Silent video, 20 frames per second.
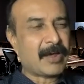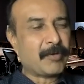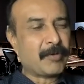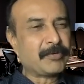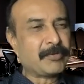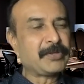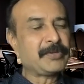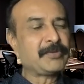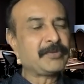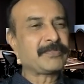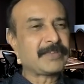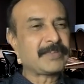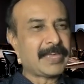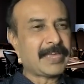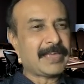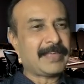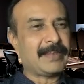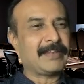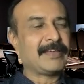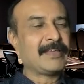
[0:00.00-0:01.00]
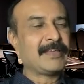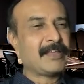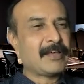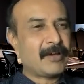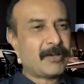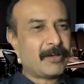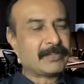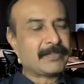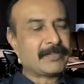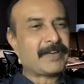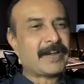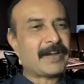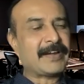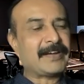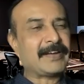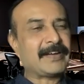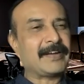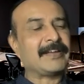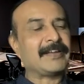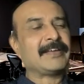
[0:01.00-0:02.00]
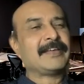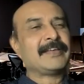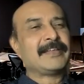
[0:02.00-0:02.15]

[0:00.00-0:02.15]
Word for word: How do you scale on the front end?